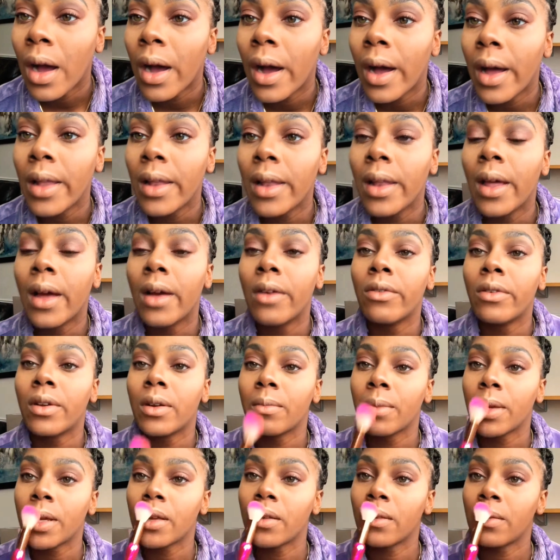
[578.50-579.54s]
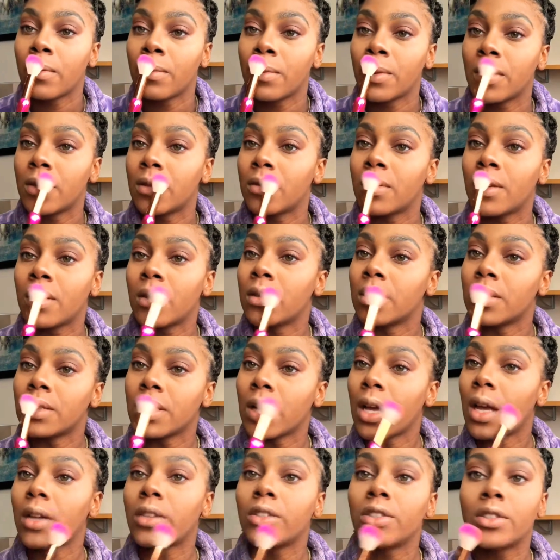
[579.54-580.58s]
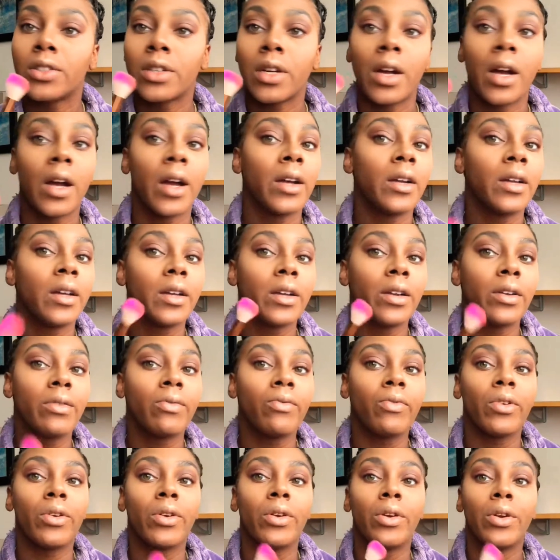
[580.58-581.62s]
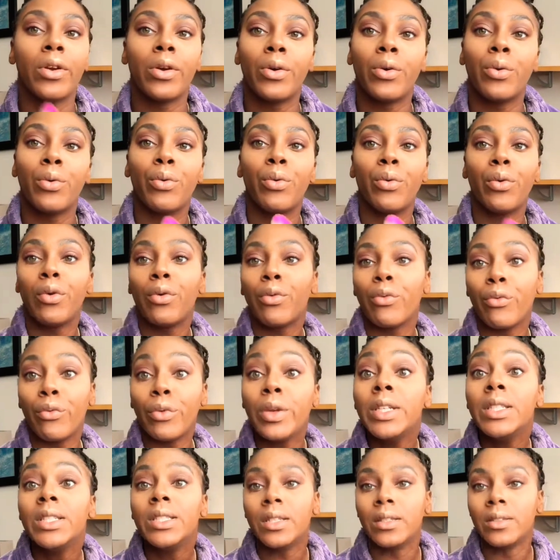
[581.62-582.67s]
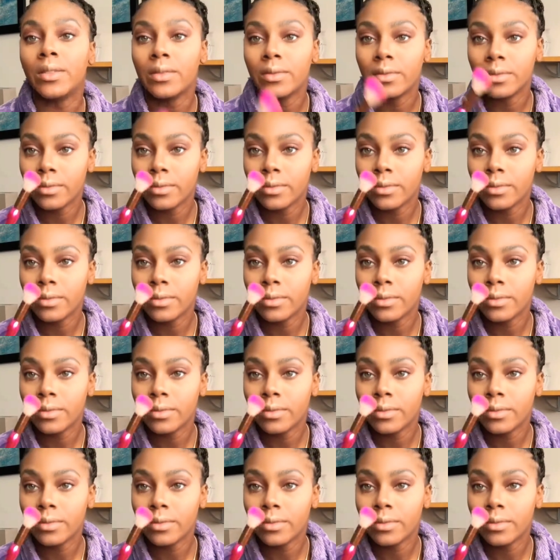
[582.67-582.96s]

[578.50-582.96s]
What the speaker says: I love when my Cupid's bow is extra highlighted for no reason.